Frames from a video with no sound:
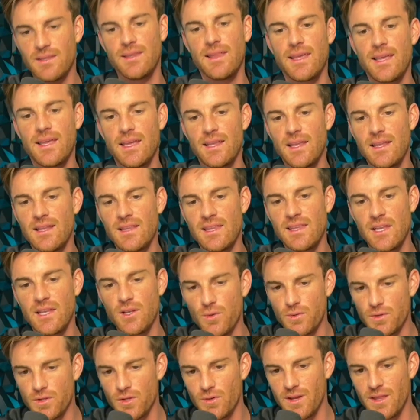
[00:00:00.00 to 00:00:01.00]
then they get in, they
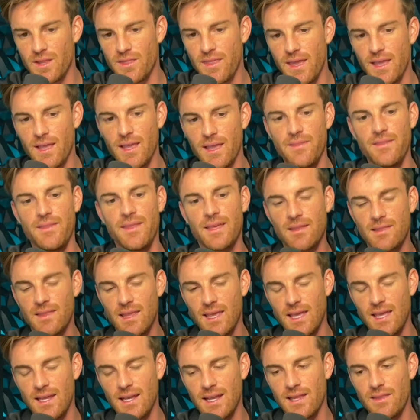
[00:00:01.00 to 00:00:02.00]
don't do anything, and they kick the
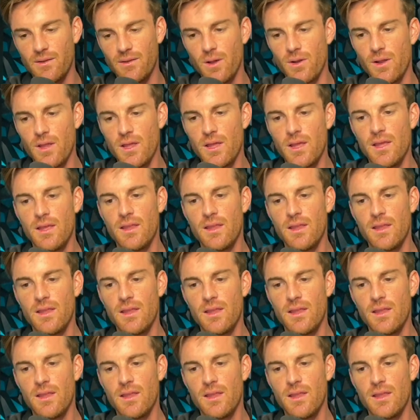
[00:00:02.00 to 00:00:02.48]
can down the road.